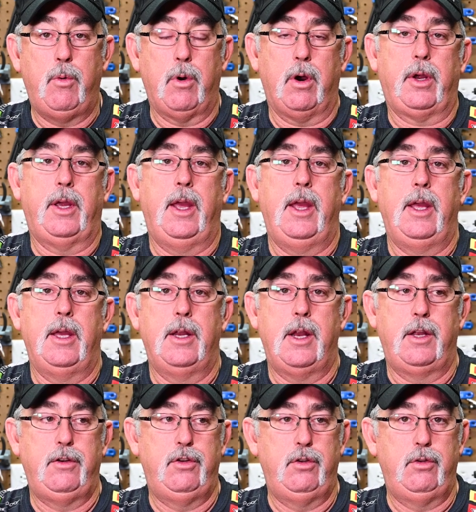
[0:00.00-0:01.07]
work and
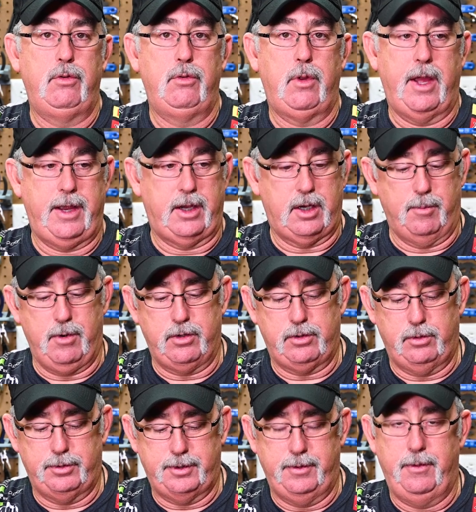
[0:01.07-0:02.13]
I do like
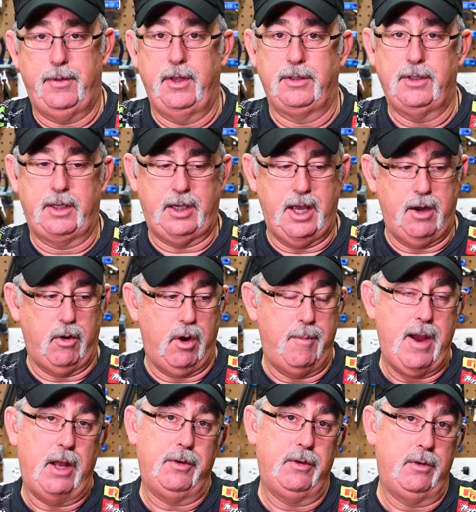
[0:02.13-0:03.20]
commercials and things like that, or I'm
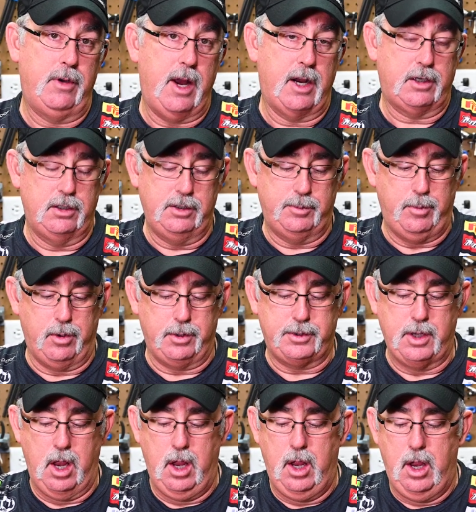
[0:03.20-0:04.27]
out doing action
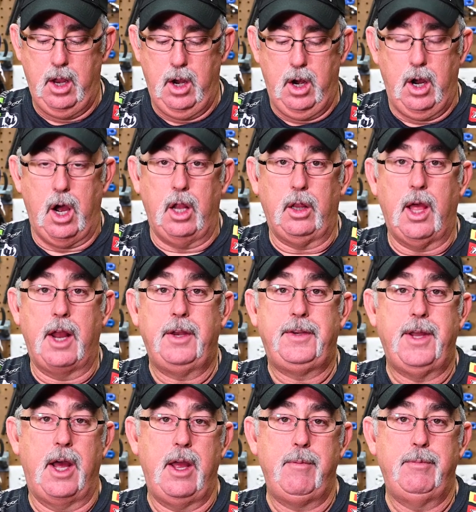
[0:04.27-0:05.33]
sports, a lot of
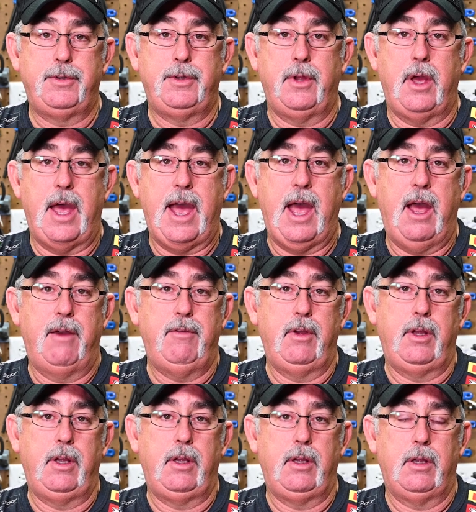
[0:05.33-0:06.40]
times
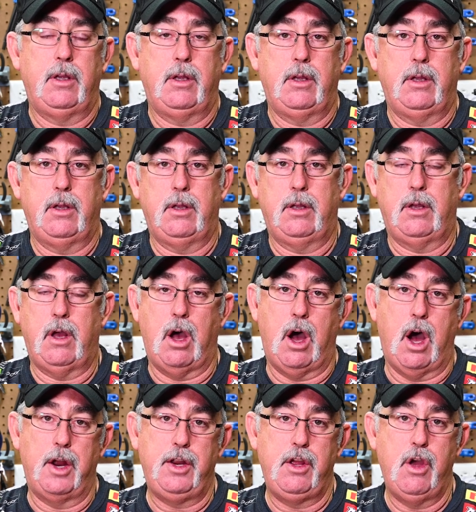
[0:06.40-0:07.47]
having
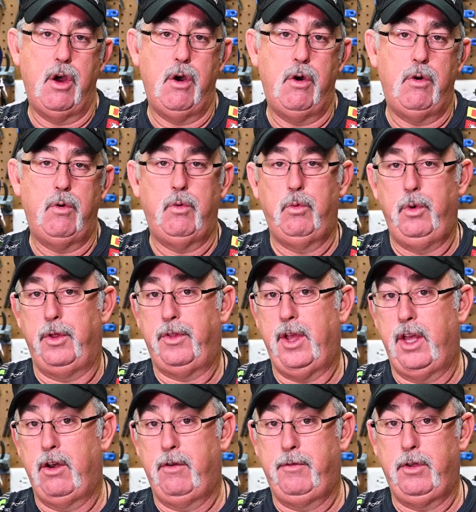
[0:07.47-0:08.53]
audio with
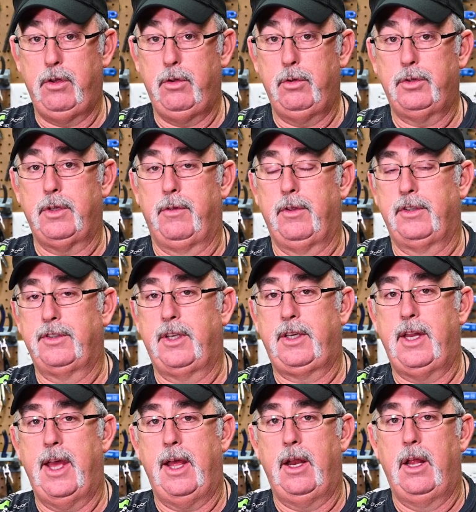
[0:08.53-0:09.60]
interviews and things like
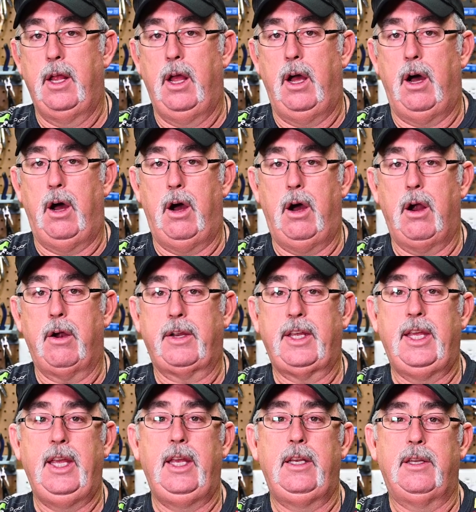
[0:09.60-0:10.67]
that are
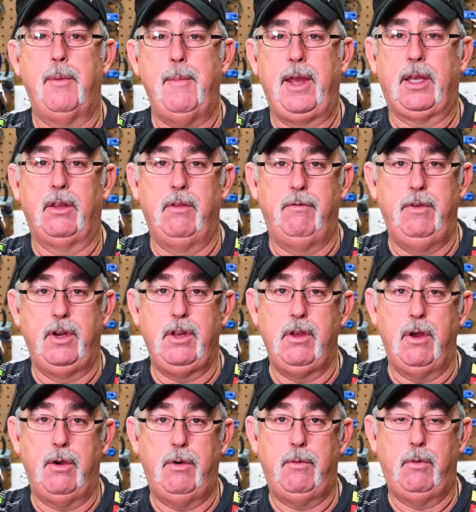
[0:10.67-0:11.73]
key to making the
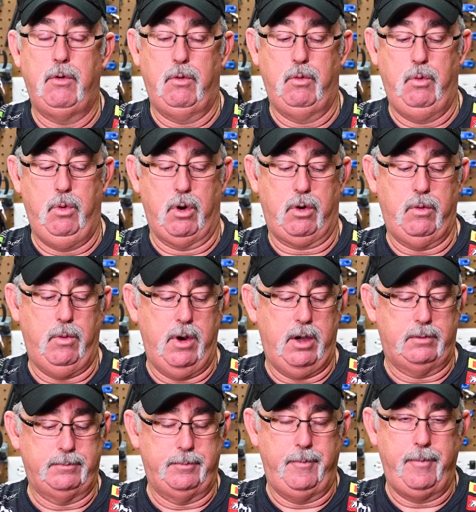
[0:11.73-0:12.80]
video work well.